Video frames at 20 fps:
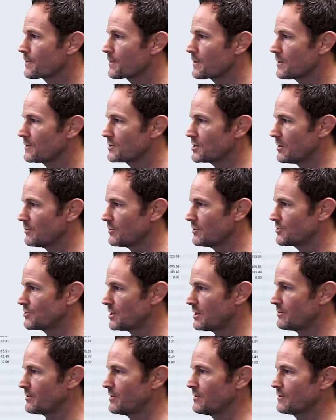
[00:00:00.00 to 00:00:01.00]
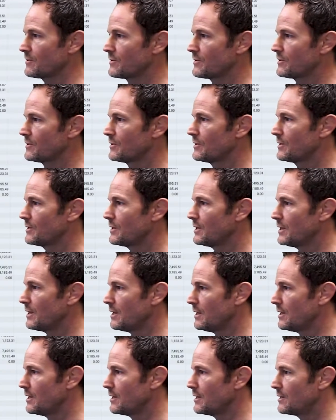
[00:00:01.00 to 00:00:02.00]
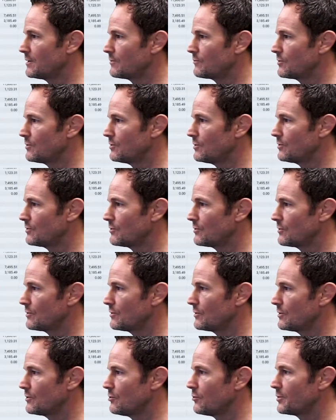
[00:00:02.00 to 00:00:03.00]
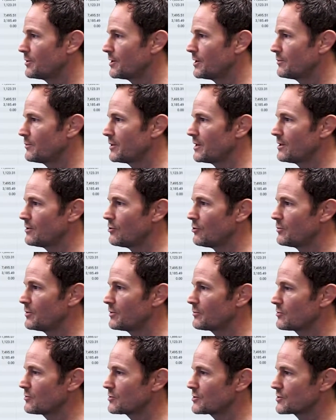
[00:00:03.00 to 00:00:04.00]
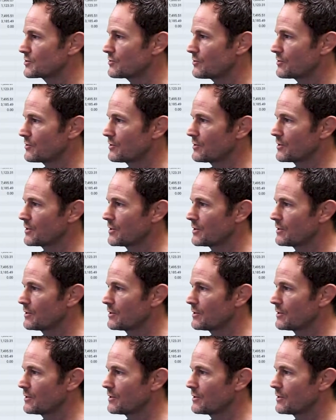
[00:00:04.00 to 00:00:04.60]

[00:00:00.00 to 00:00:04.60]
top build job here, and we'll open up a open purchase order.